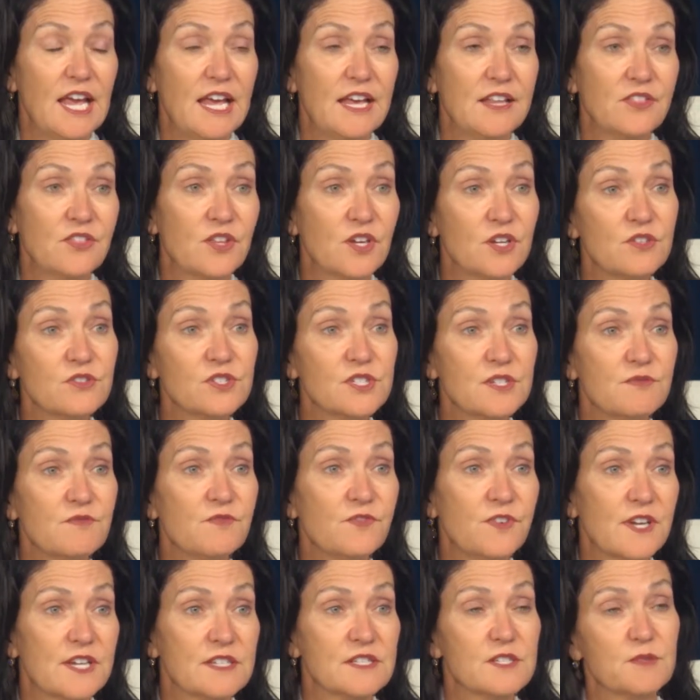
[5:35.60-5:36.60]
And those
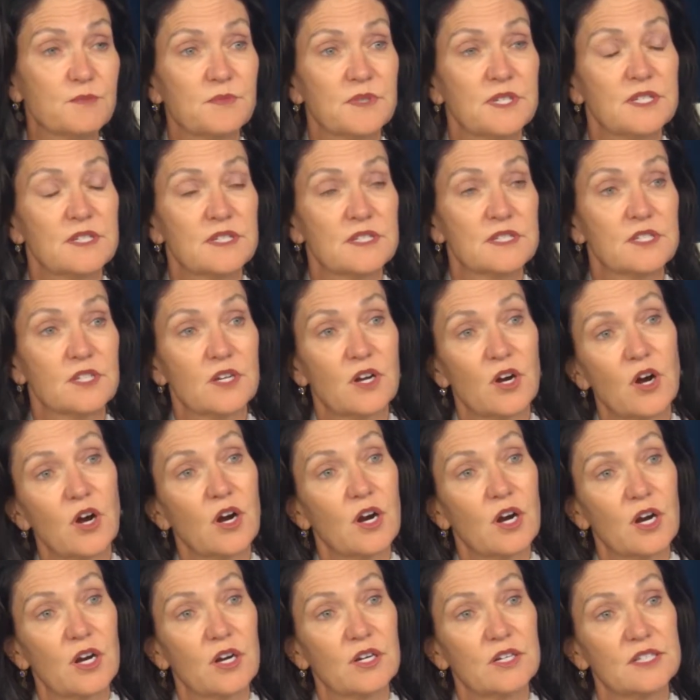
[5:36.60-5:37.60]
investments
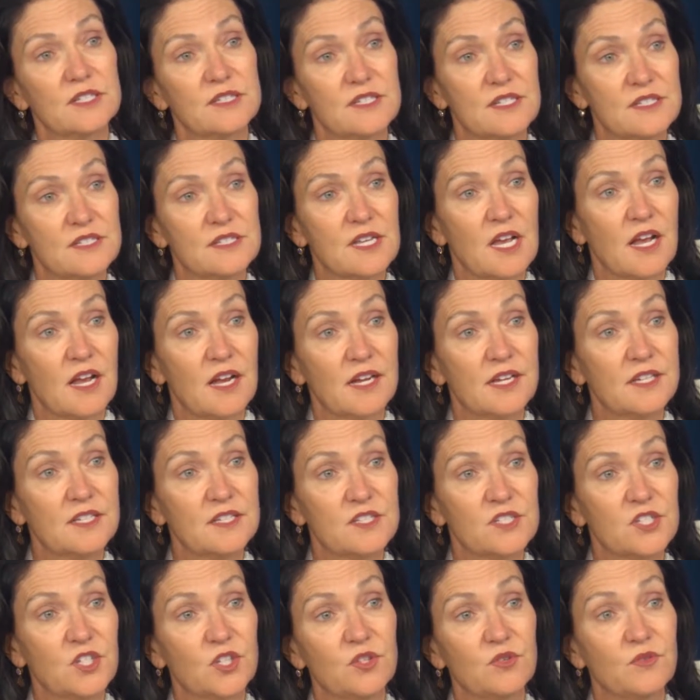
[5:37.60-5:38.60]
are
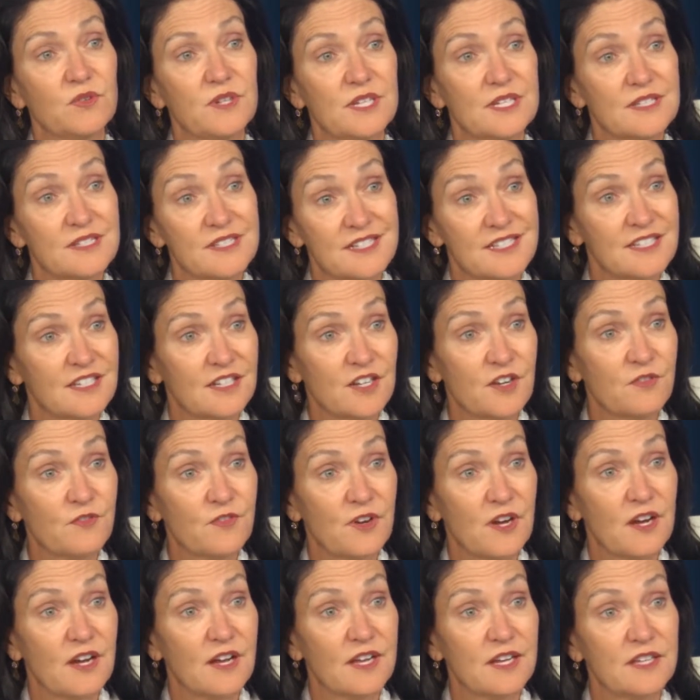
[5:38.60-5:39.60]
designed to
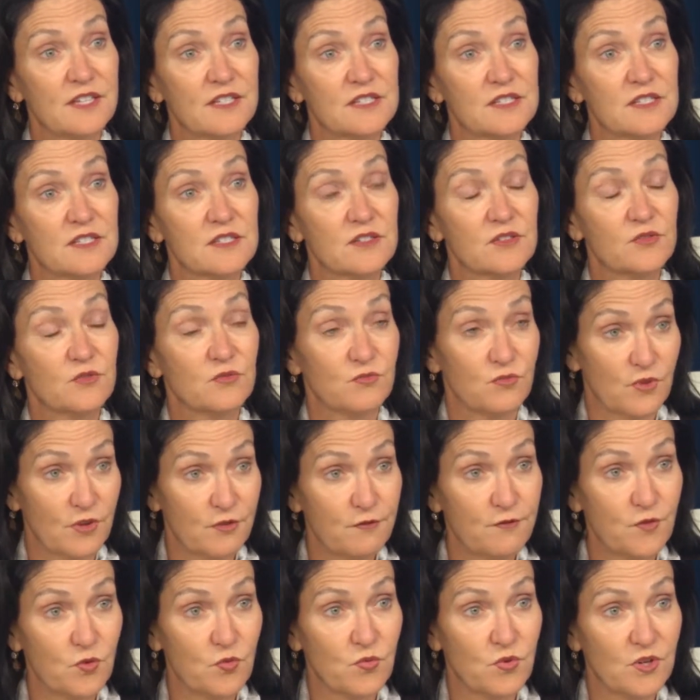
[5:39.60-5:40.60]
incentivize
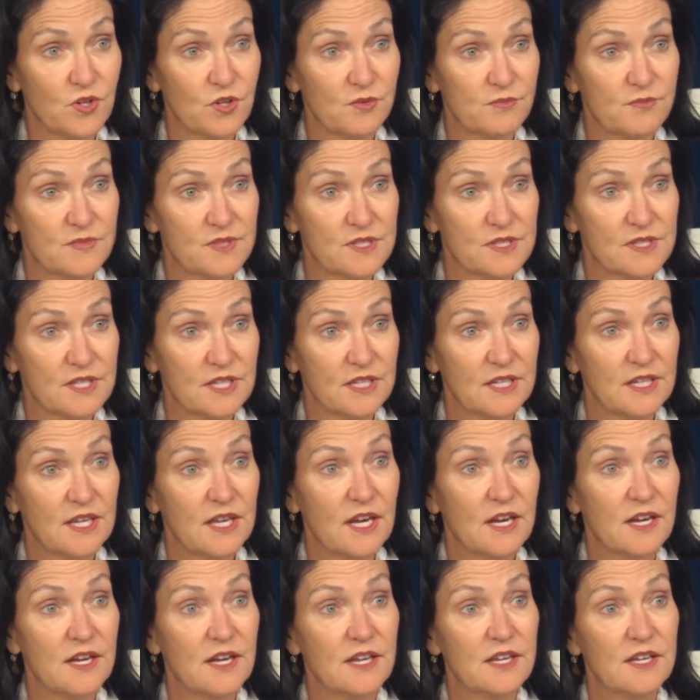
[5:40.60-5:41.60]
reforms
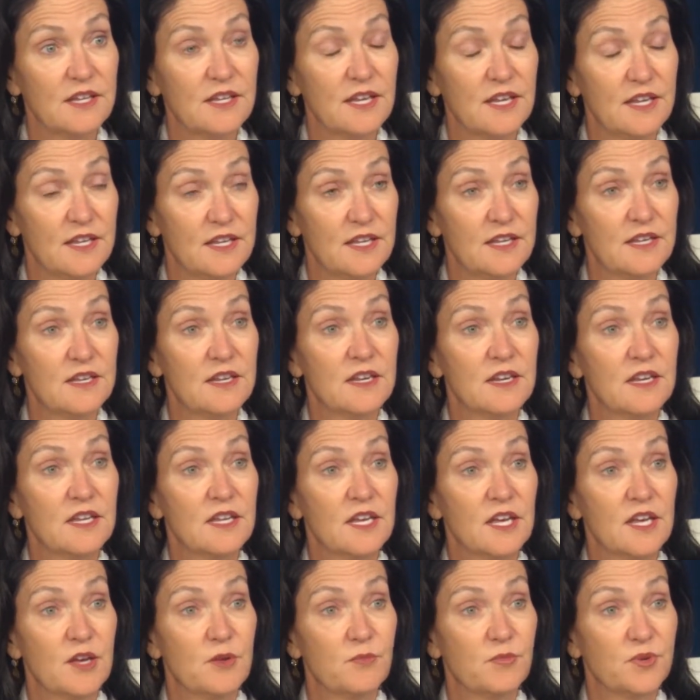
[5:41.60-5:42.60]
in
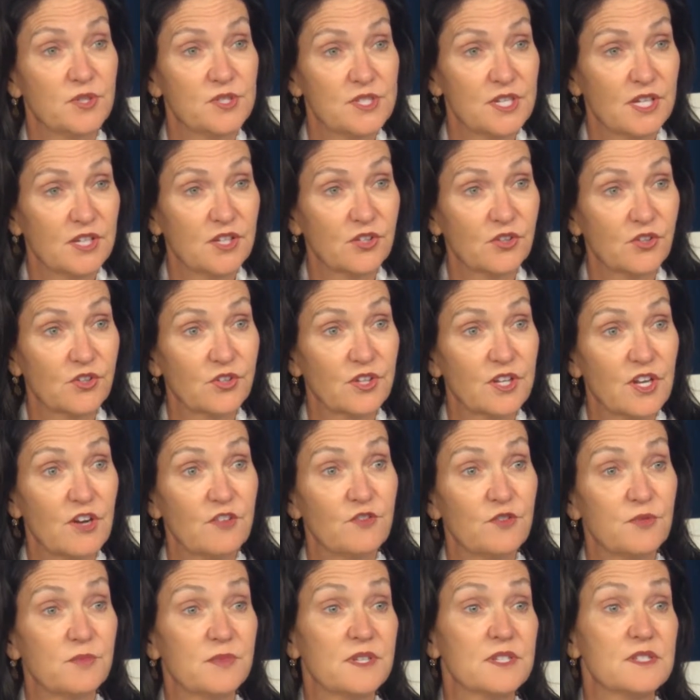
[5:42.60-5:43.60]
particular
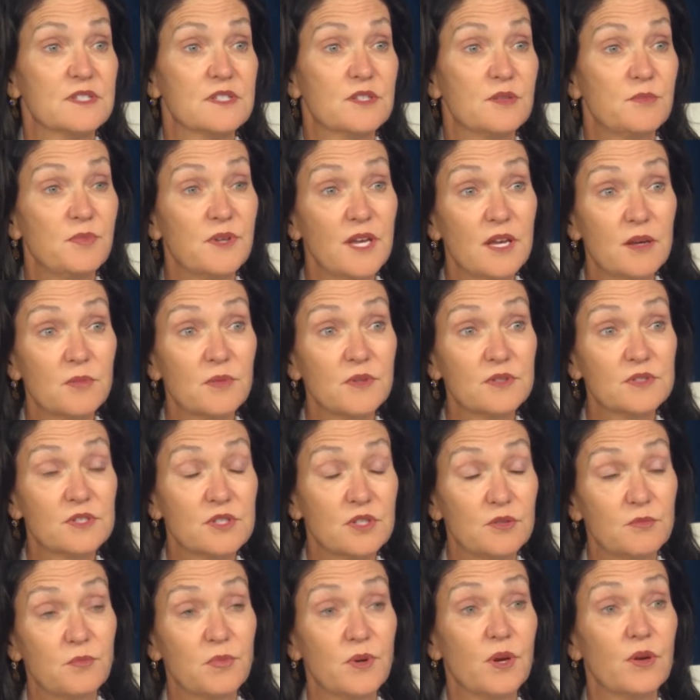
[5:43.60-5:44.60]
governments to be able
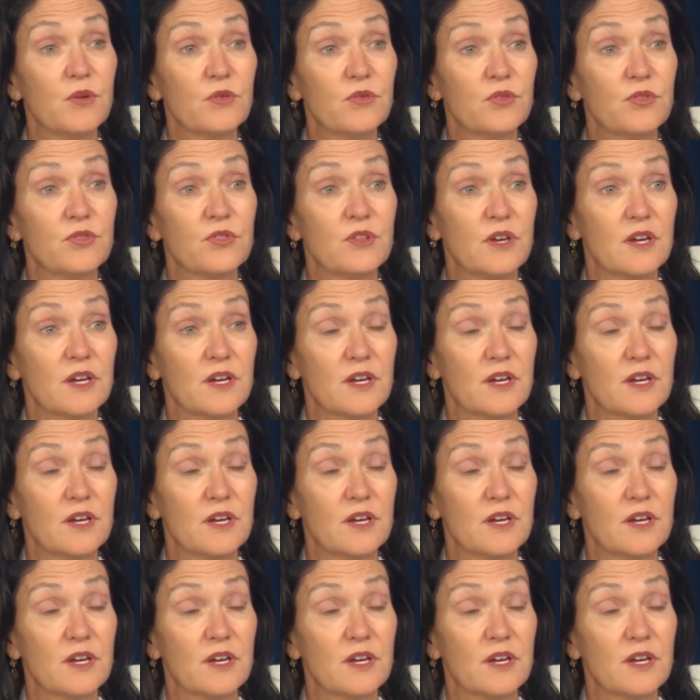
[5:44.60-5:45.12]
to both